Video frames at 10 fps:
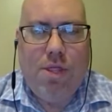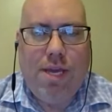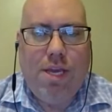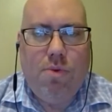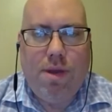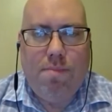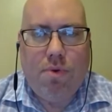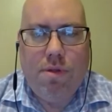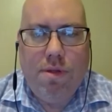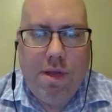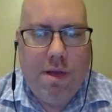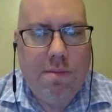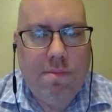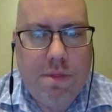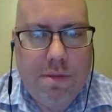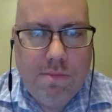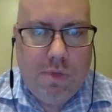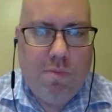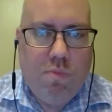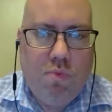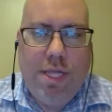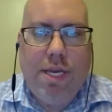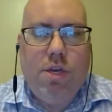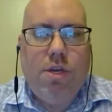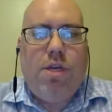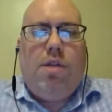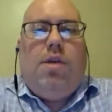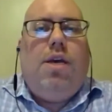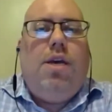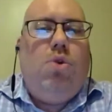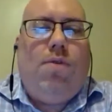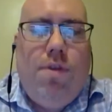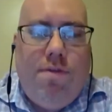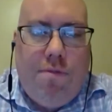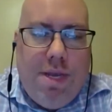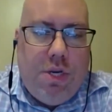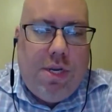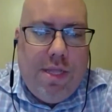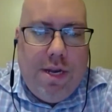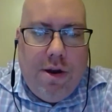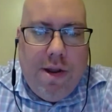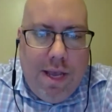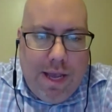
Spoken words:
thank you, April. Some really good, useful information in there.